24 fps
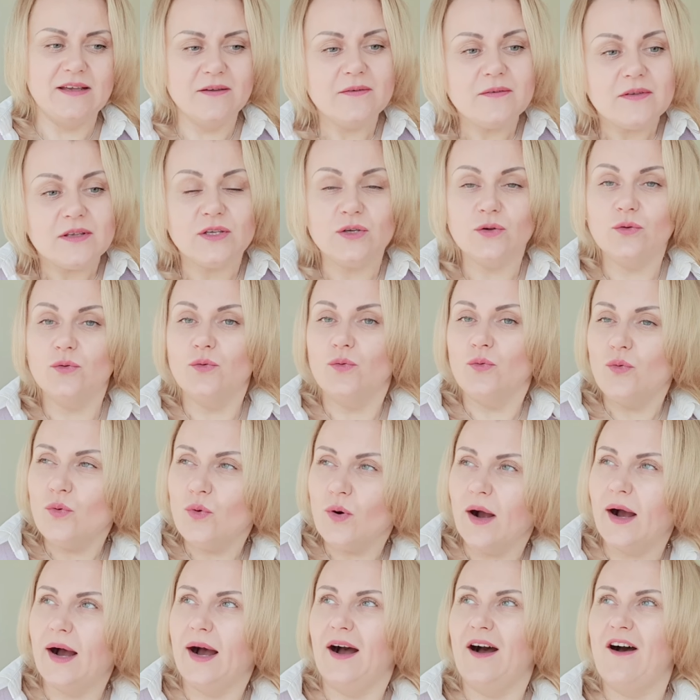
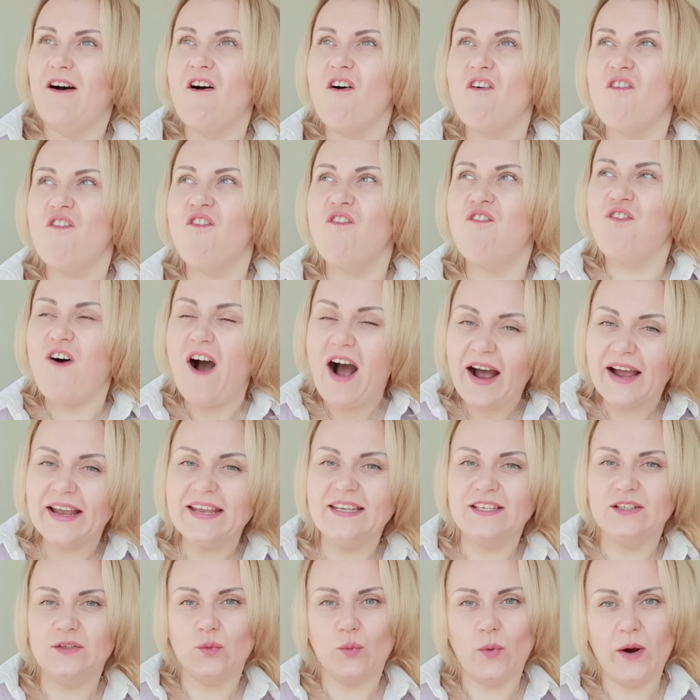you
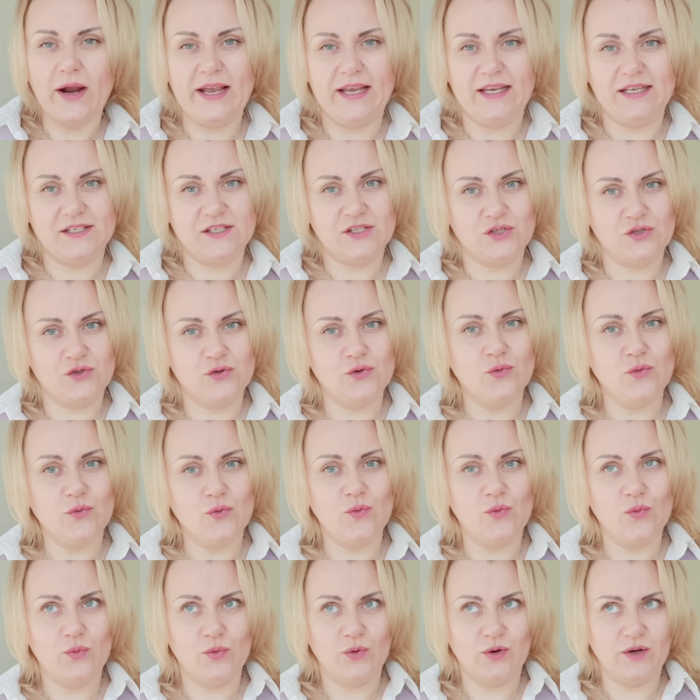find ways
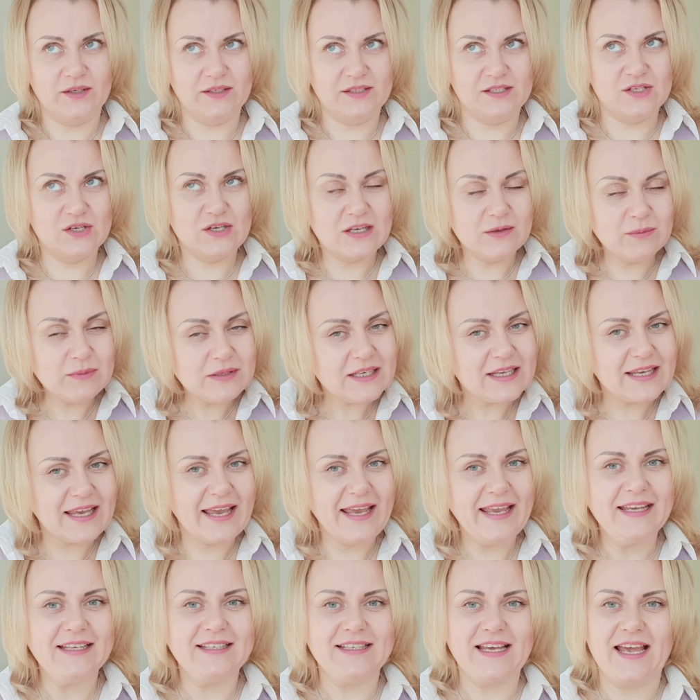to
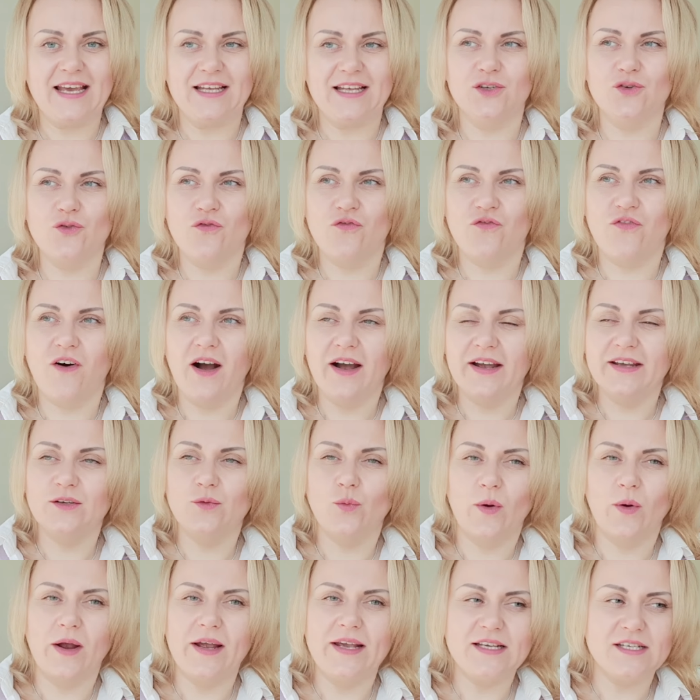communicate, and you find
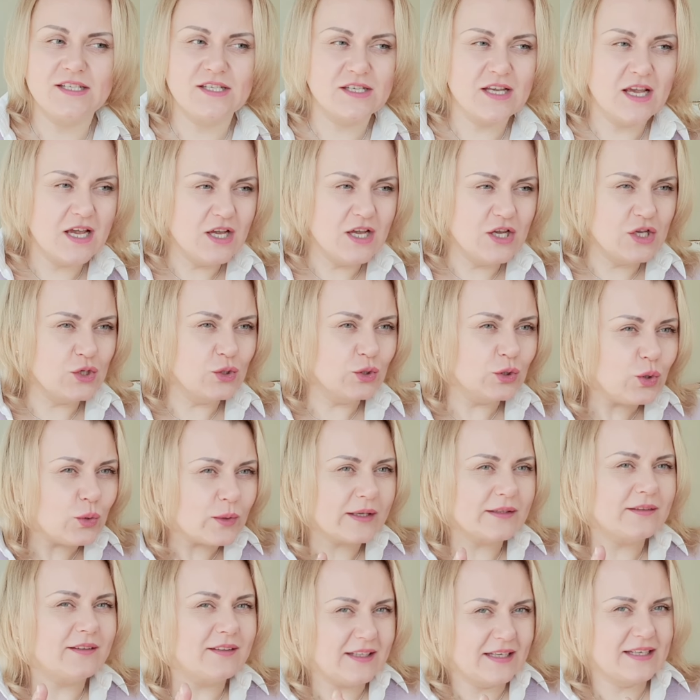ways, you look
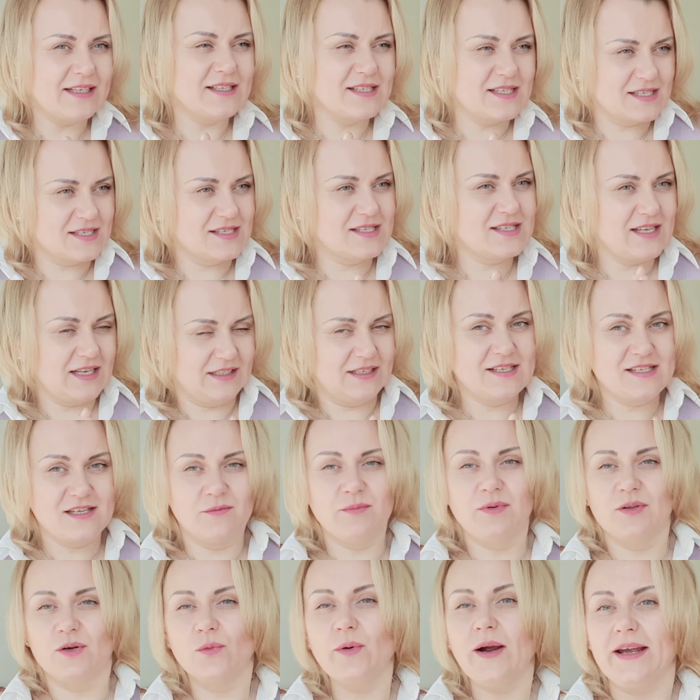at things in a
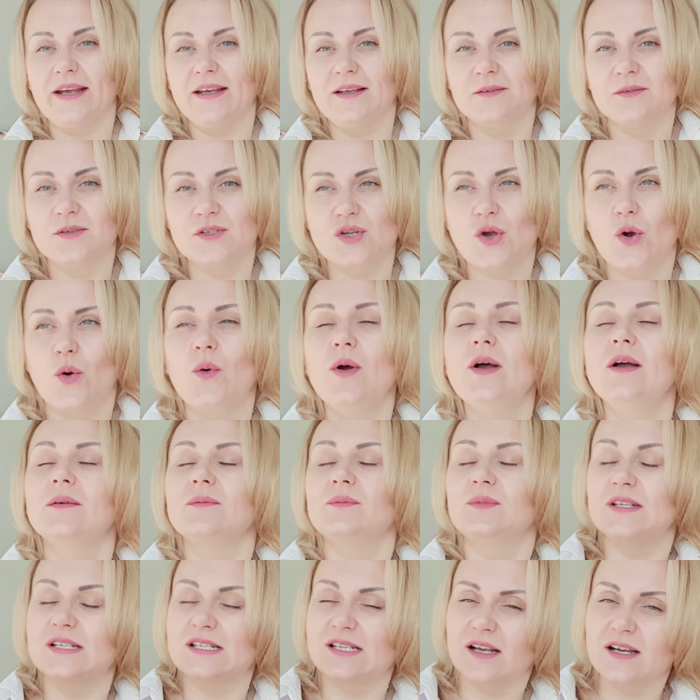similar way. So
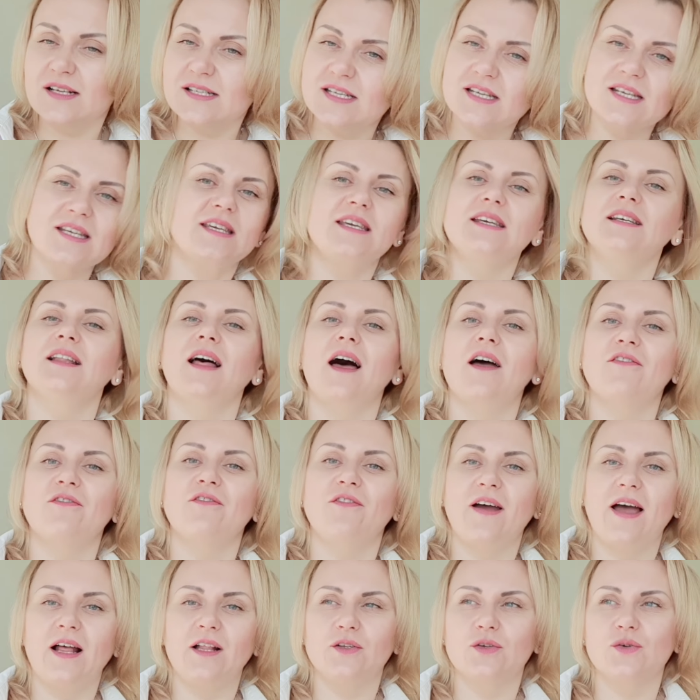discussing key life
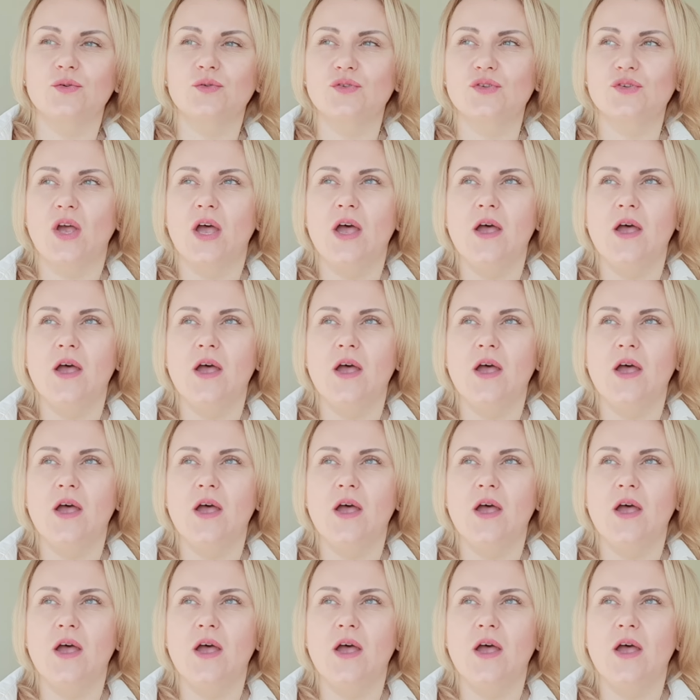values